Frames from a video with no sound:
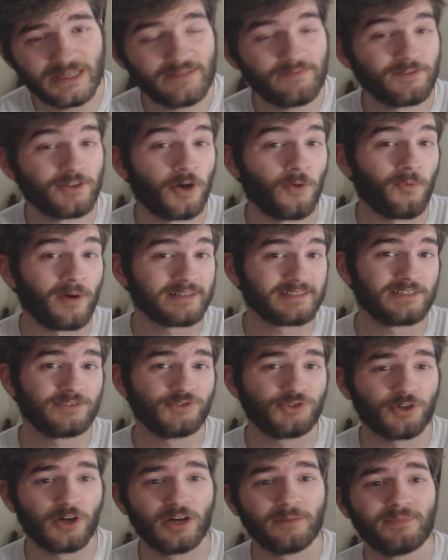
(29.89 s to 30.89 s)
Even though it was
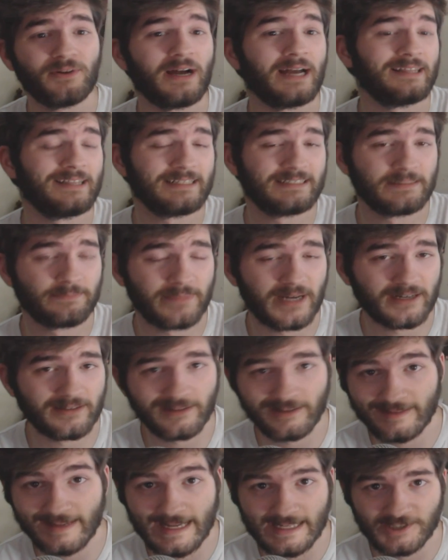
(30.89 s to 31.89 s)
enjoyable, I liked it better
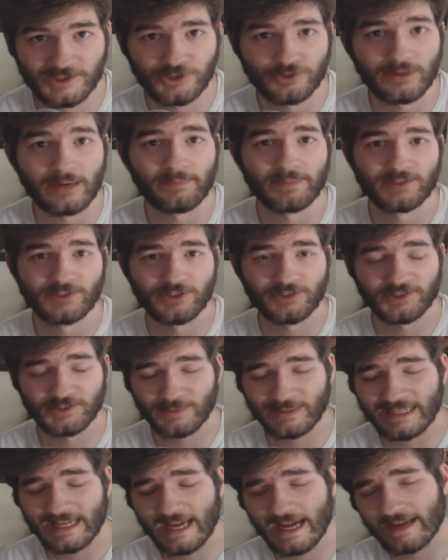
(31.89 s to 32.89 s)
than the last two episodes
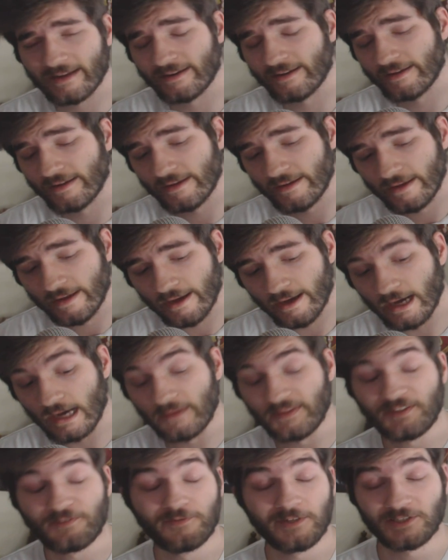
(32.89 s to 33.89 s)
we had.
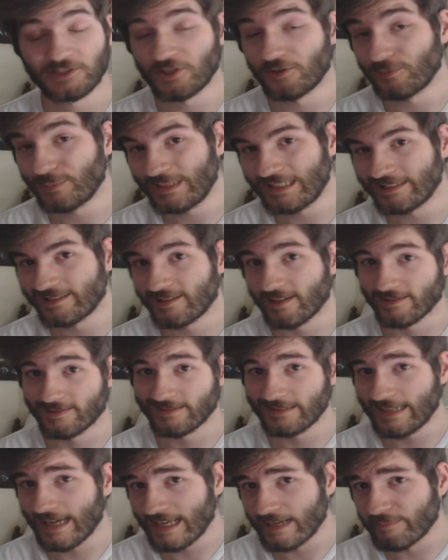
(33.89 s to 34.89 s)
This video is going to be
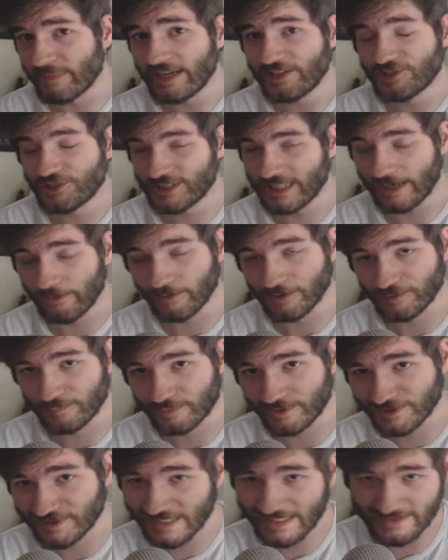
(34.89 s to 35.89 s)
discussing the animation that was
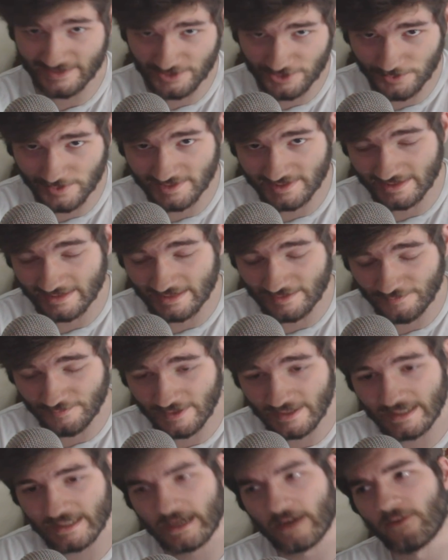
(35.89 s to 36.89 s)
presented to us in this
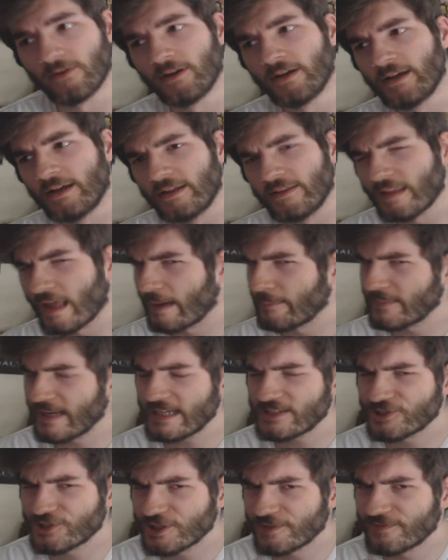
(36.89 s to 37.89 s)
video. Now, I'm
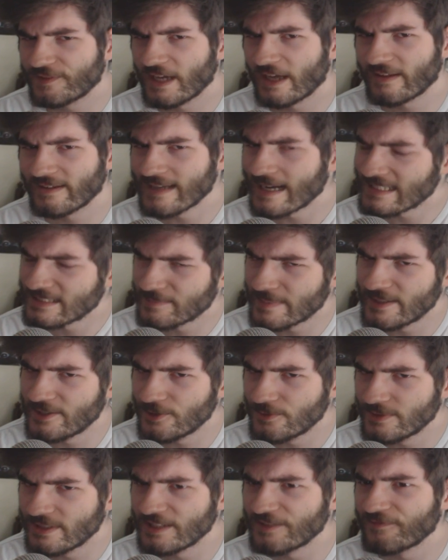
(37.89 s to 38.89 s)
not sure if the other guys have been
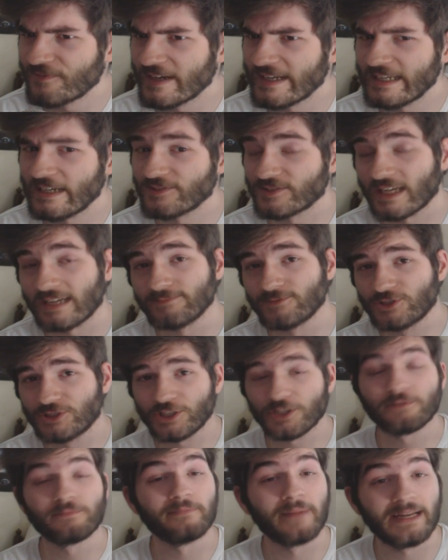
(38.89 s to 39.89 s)
doing these videos. I'm
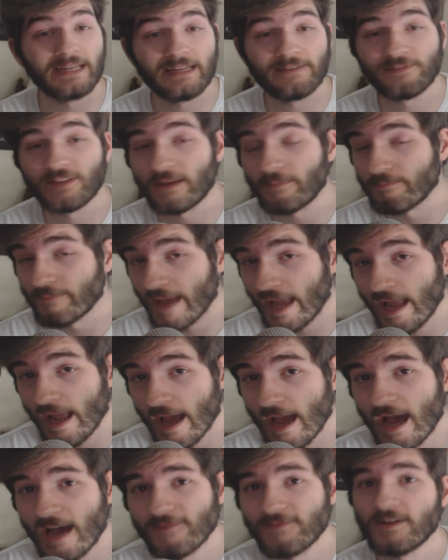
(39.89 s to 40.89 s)
sure many of them may
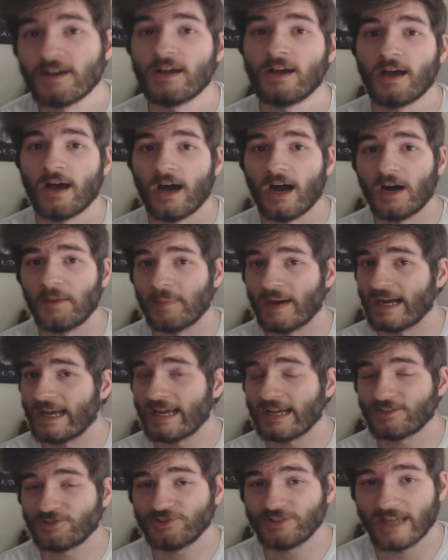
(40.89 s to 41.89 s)
have. I
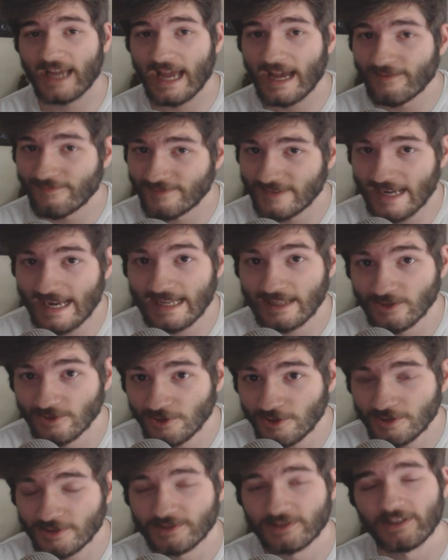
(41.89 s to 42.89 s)
actually have not
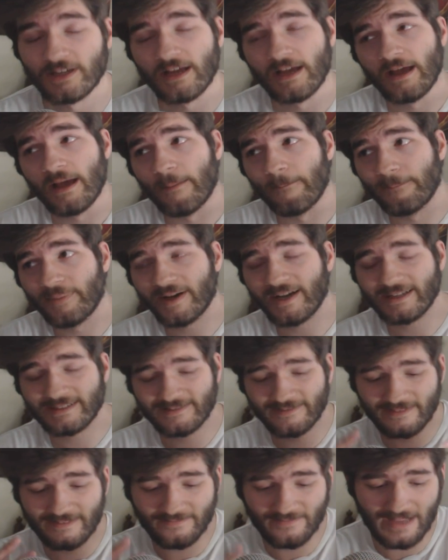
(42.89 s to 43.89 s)
looked,
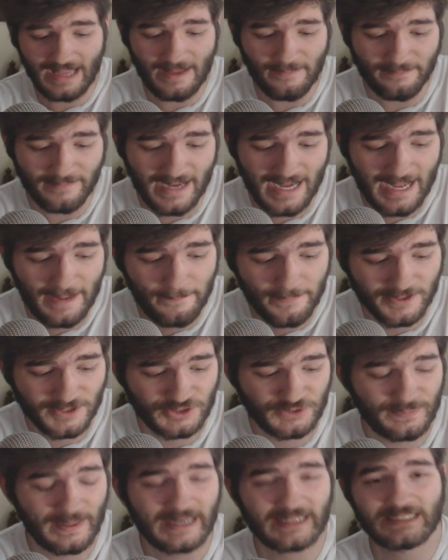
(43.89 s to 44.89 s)
but at my
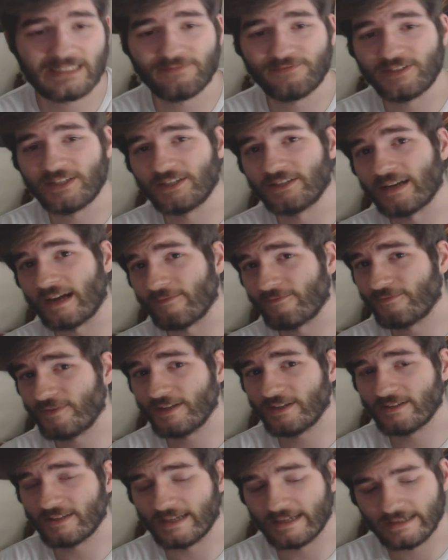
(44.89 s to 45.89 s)
perspective here, I
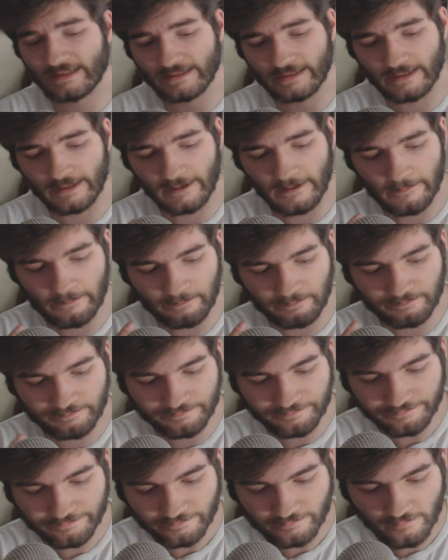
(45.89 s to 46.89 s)
feel like
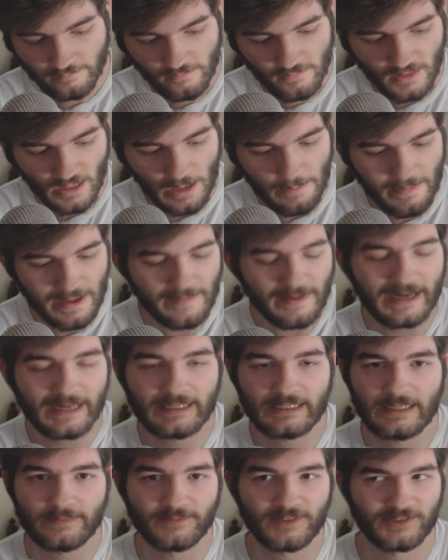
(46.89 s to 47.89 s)
maybe I can
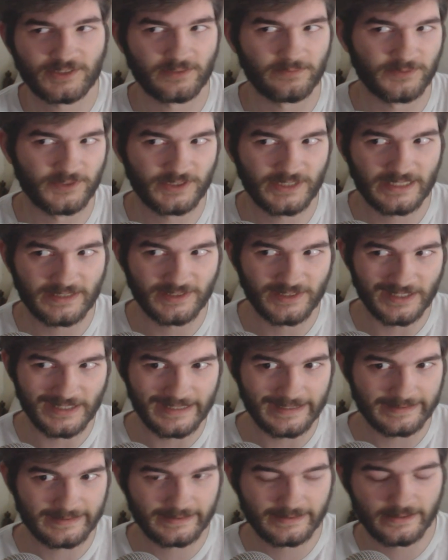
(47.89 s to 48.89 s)
come to some sense of
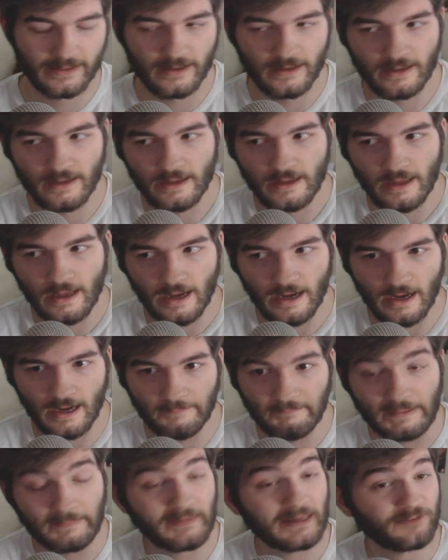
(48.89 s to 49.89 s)
this.
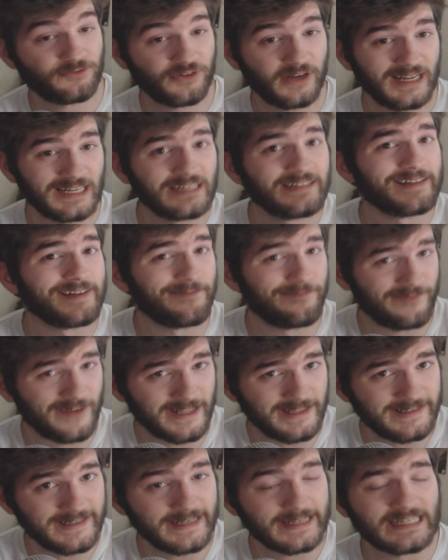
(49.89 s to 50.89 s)
I'm not trying to
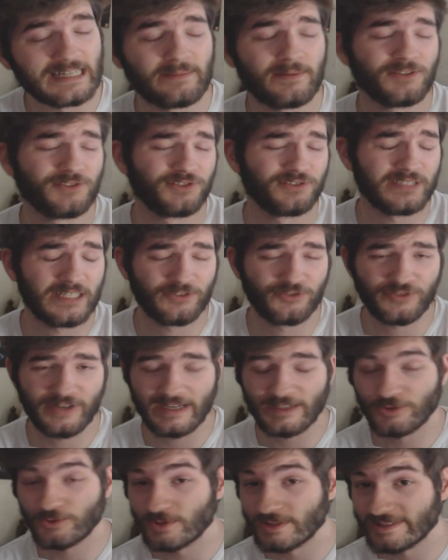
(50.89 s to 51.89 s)
defend it, and I'm also not
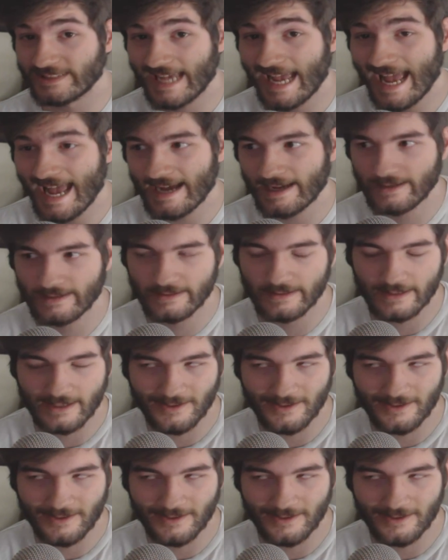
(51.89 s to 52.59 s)
trying to attack.